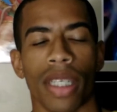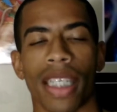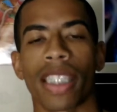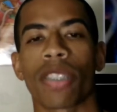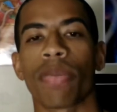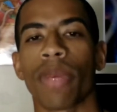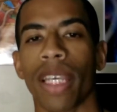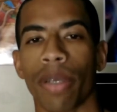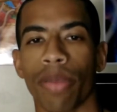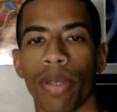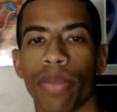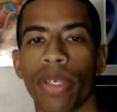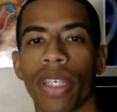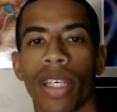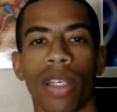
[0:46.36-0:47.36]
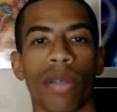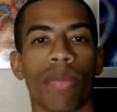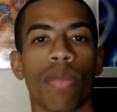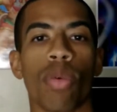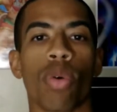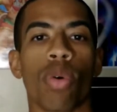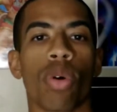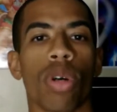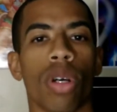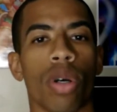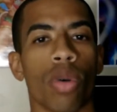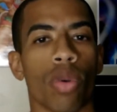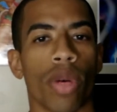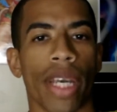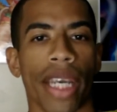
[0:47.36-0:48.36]
it's made me become more
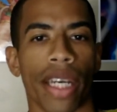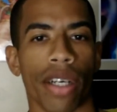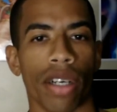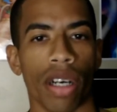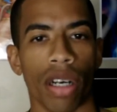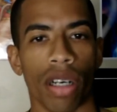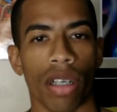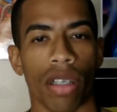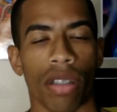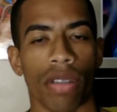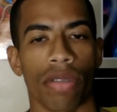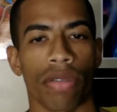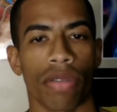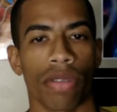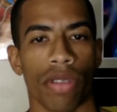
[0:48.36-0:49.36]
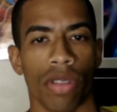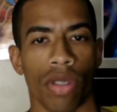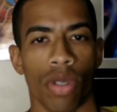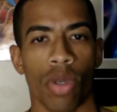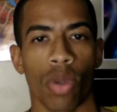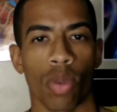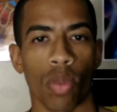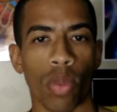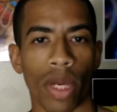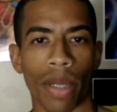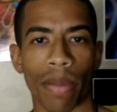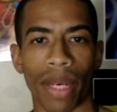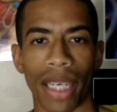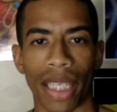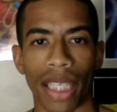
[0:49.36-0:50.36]
aware of when
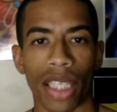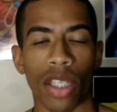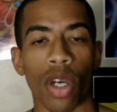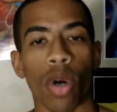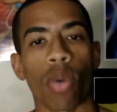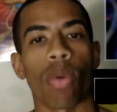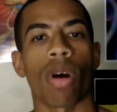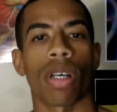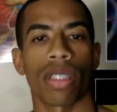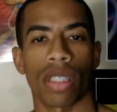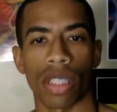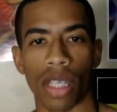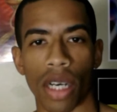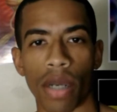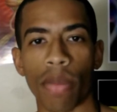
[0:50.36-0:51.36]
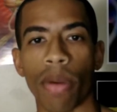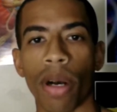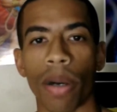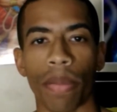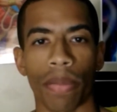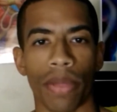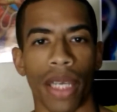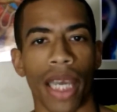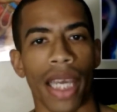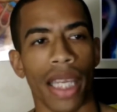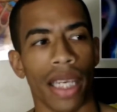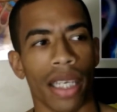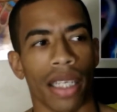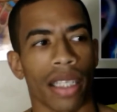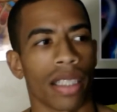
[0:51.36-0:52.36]
my ego wants to come up
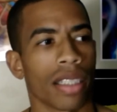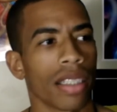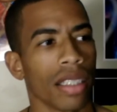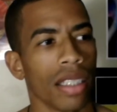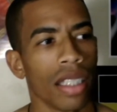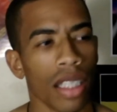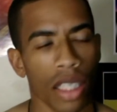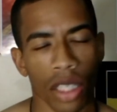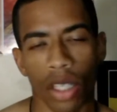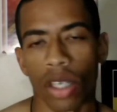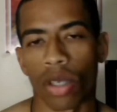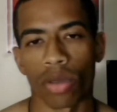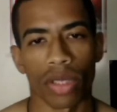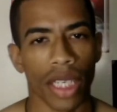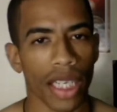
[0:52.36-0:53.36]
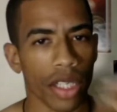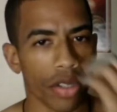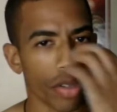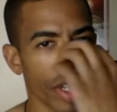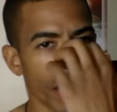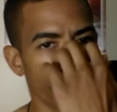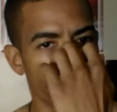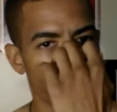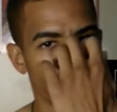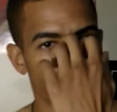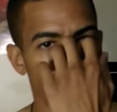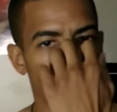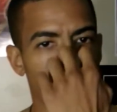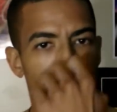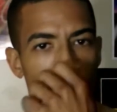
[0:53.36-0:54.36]
and, you know, take credit for
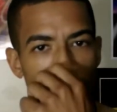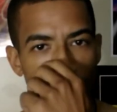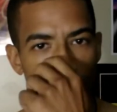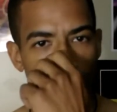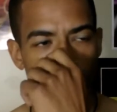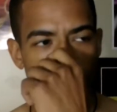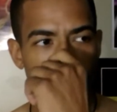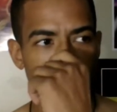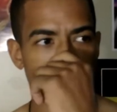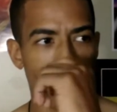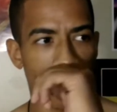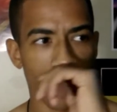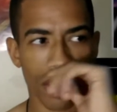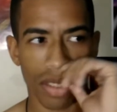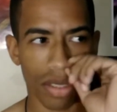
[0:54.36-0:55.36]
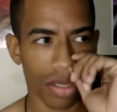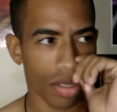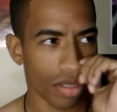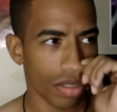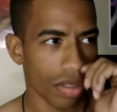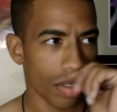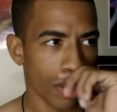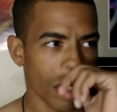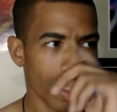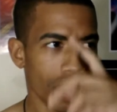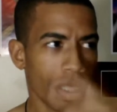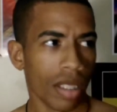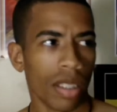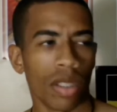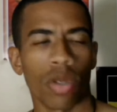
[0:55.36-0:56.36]
things and just
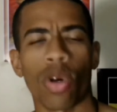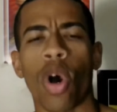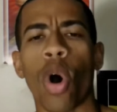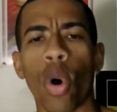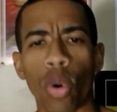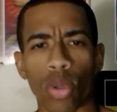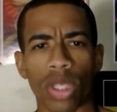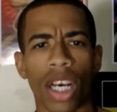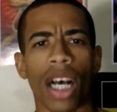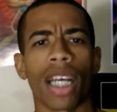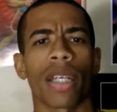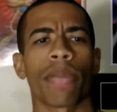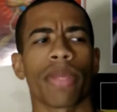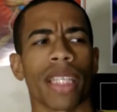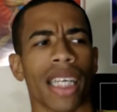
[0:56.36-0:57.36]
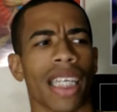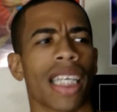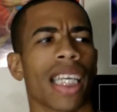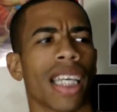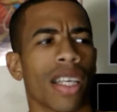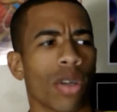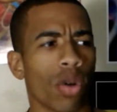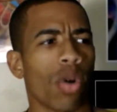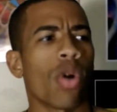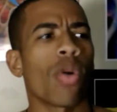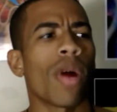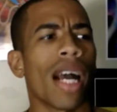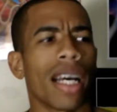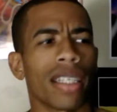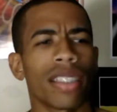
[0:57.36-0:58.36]
hold on and be like, oh
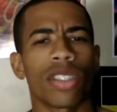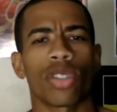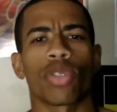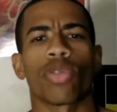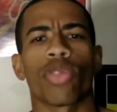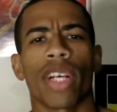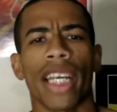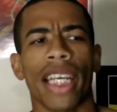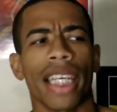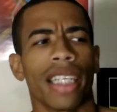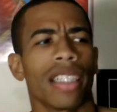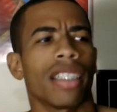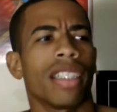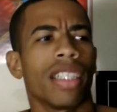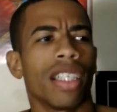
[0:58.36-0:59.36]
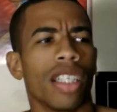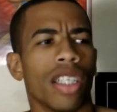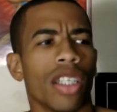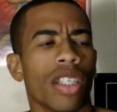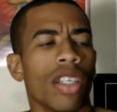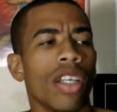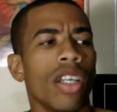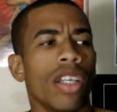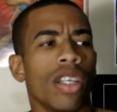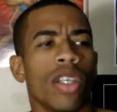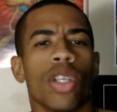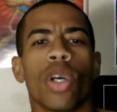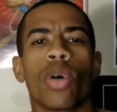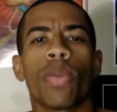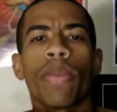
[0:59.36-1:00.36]
wow, this is great.
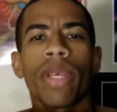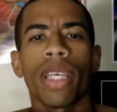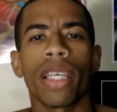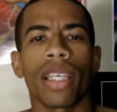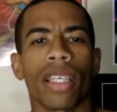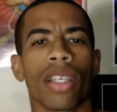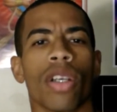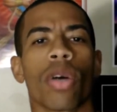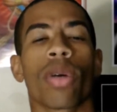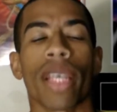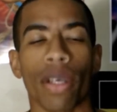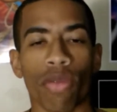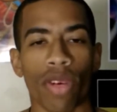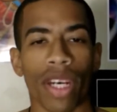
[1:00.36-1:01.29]
You know, me, you know, get